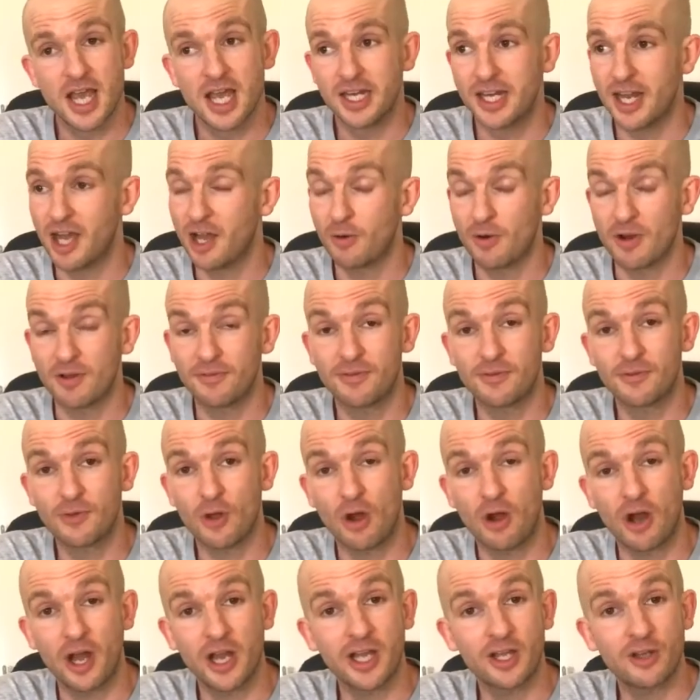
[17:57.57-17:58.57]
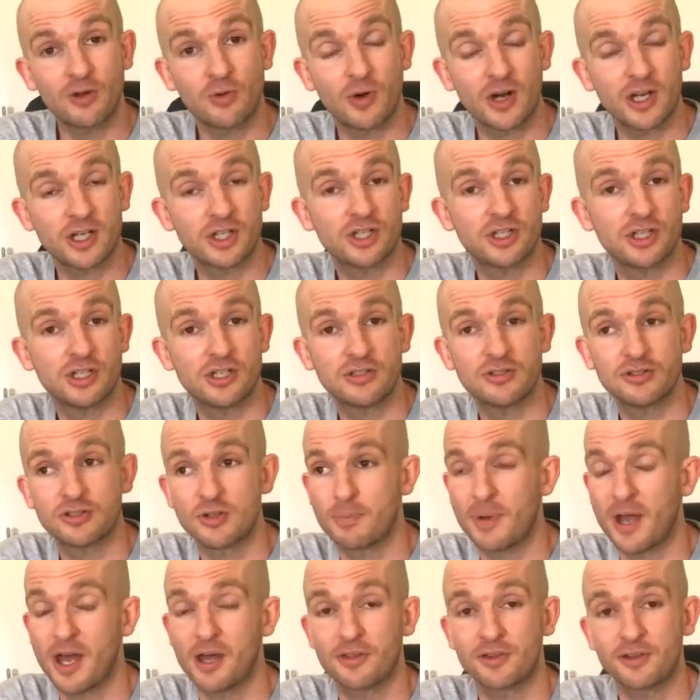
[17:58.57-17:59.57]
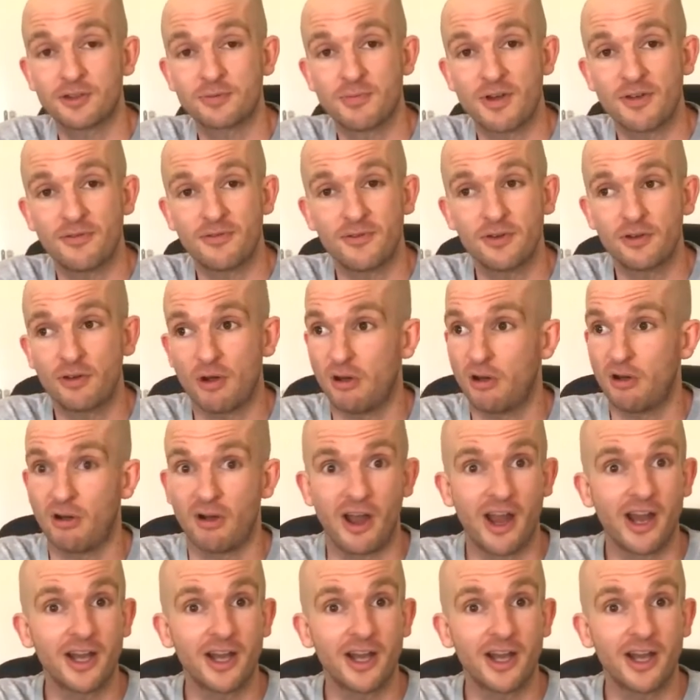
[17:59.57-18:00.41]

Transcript: Now, if you've got any questions about this method or